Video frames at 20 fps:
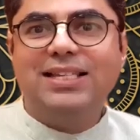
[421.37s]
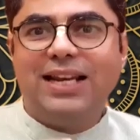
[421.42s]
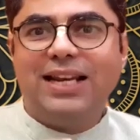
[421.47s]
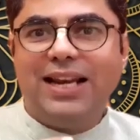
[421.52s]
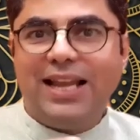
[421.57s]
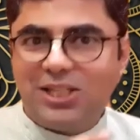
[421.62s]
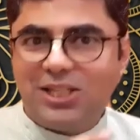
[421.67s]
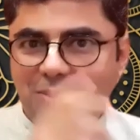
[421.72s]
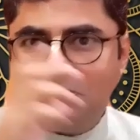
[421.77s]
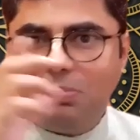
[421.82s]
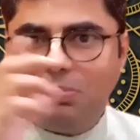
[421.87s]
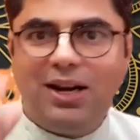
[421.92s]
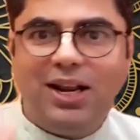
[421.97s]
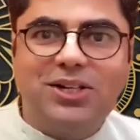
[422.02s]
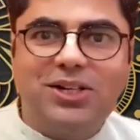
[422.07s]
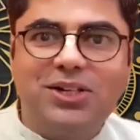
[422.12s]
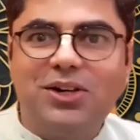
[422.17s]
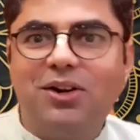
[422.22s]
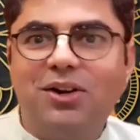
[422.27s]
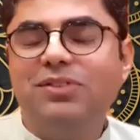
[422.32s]
an
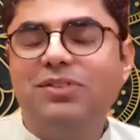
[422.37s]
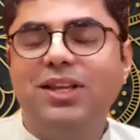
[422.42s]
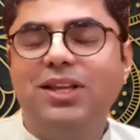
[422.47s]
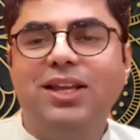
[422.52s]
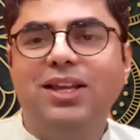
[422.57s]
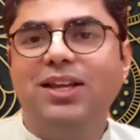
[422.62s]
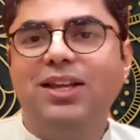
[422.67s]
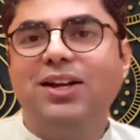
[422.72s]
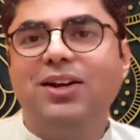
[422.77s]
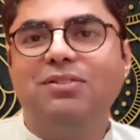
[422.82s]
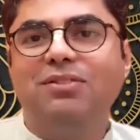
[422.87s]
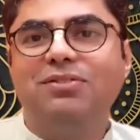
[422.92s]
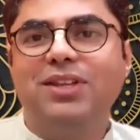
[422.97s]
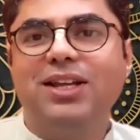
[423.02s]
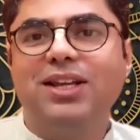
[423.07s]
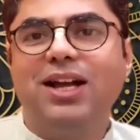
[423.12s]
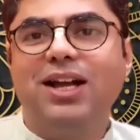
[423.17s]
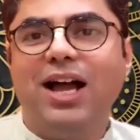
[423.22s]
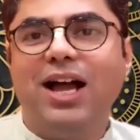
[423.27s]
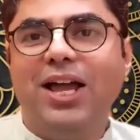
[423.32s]
explanation of the
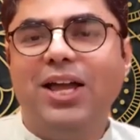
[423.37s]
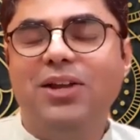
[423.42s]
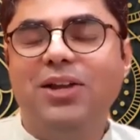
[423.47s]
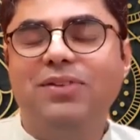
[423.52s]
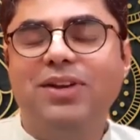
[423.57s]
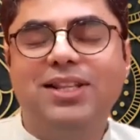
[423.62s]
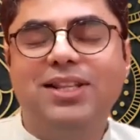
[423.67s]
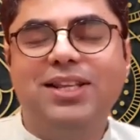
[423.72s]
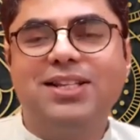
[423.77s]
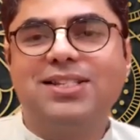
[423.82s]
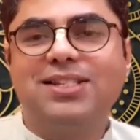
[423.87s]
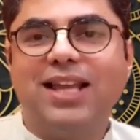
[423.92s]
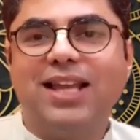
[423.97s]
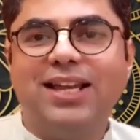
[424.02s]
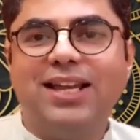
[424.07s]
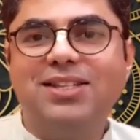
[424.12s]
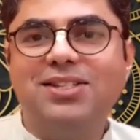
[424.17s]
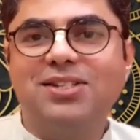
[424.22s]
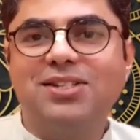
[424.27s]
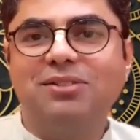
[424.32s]
Ayurvedic
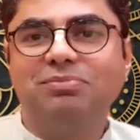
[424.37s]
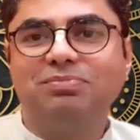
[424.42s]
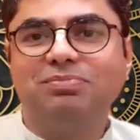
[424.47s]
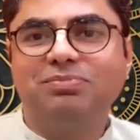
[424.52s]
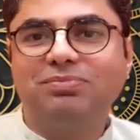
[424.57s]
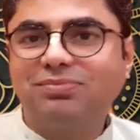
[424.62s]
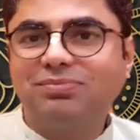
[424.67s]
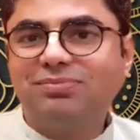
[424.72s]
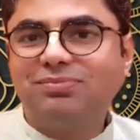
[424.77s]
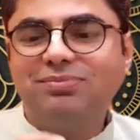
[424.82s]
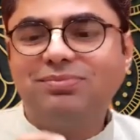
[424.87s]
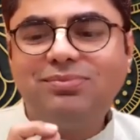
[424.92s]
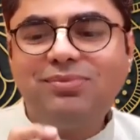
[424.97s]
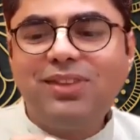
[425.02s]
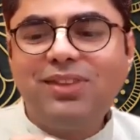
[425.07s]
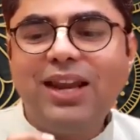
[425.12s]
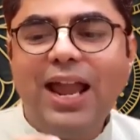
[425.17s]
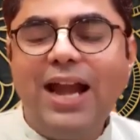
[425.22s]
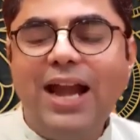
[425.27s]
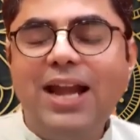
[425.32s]
science,
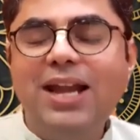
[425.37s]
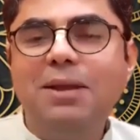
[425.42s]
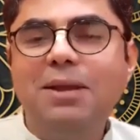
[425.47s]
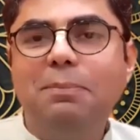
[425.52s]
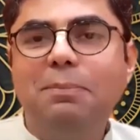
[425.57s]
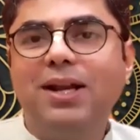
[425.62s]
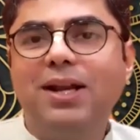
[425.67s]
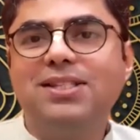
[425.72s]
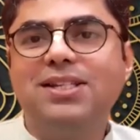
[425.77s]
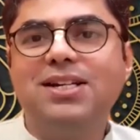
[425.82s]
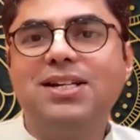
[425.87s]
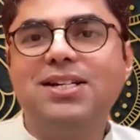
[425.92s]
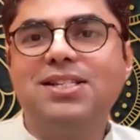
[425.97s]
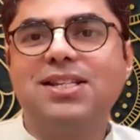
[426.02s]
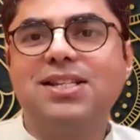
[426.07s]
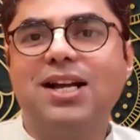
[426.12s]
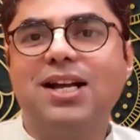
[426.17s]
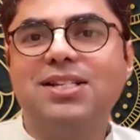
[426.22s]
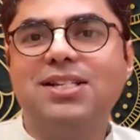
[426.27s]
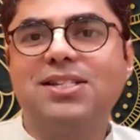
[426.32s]
and he presents
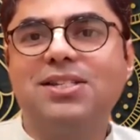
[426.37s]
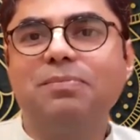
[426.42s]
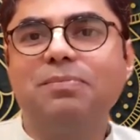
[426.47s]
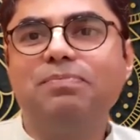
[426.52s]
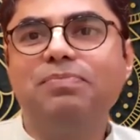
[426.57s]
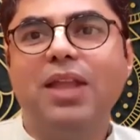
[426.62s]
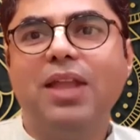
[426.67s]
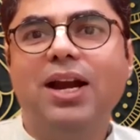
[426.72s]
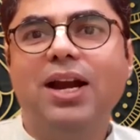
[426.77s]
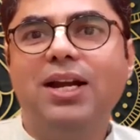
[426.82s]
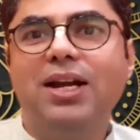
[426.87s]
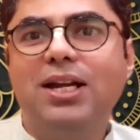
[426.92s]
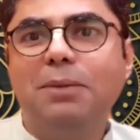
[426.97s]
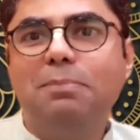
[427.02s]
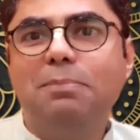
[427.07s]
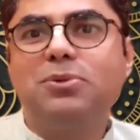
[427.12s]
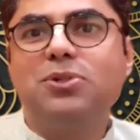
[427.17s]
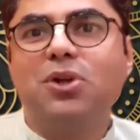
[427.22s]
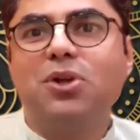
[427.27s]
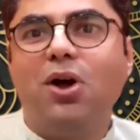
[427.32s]
us
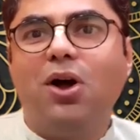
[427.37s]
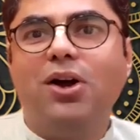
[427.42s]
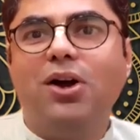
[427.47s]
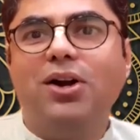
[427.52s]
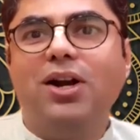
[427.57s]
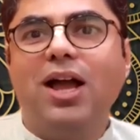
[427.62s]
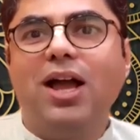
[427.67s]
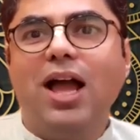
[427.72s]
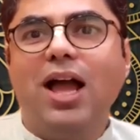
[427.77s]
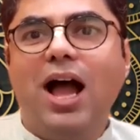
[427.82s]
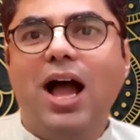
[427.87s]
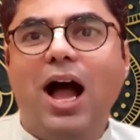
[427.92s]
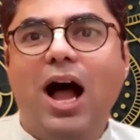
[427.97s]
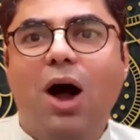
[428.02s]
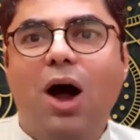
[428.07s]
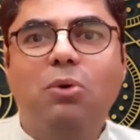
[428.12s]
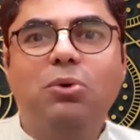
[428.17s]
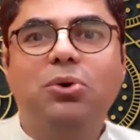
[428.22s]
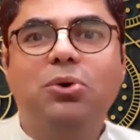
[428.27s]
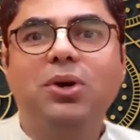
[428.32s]
tips on
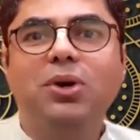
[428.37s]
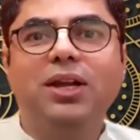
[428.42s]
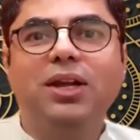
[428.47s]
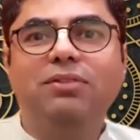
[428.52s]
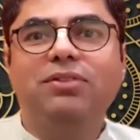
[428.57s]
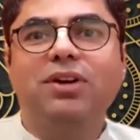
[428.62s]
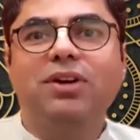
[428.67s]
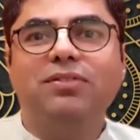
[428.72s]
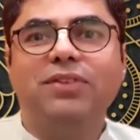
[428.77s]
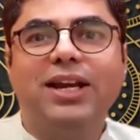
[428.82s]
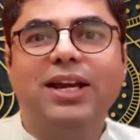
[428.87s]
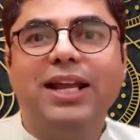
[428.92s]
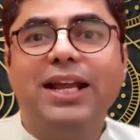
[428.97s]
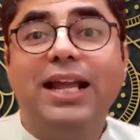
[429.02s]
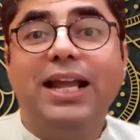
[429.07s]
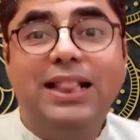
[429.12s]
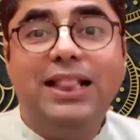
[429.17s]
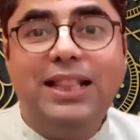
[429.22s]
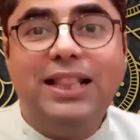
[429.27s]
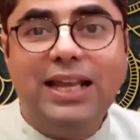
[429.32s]
how to live a very
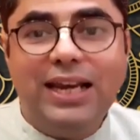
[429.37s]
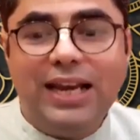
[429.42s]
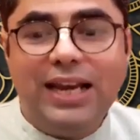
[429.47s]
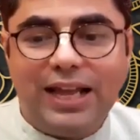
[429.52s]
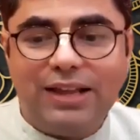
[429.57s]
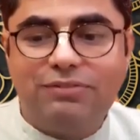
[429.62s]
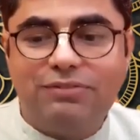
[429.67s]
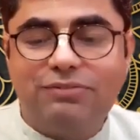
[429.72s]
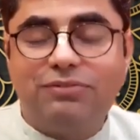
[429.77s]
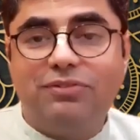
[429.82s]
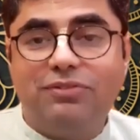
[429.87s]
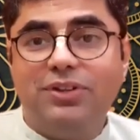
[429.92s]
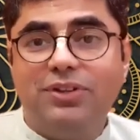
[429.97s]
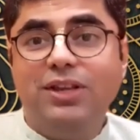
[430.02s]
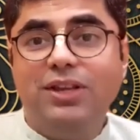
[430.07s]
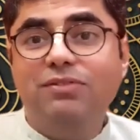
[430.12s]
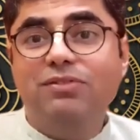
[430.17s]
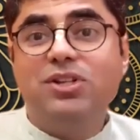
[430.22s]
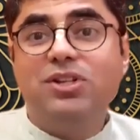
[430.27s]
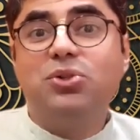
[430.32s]
healthy life,
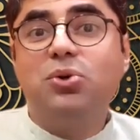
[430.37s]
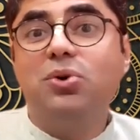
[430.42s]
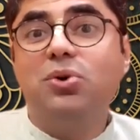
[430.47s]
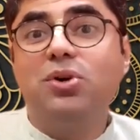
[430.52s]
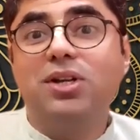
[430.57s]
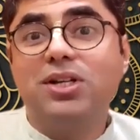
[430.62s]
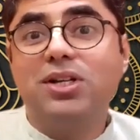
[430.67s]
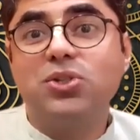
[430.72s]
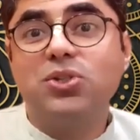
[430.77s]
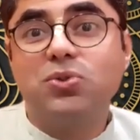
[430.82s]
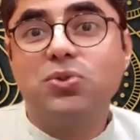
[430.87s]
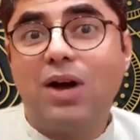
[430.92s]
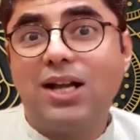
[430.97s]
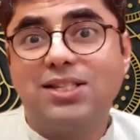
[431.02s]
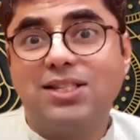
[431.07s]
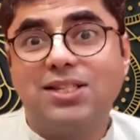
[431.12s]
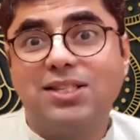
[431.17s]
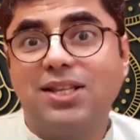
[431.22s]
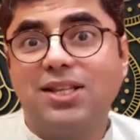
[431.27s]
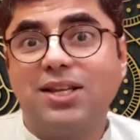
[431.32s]
give us good
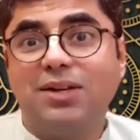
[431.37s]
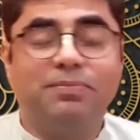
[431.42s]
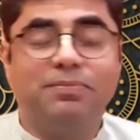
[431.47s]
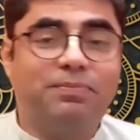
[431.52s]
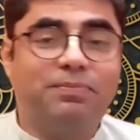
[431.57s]
swasthya.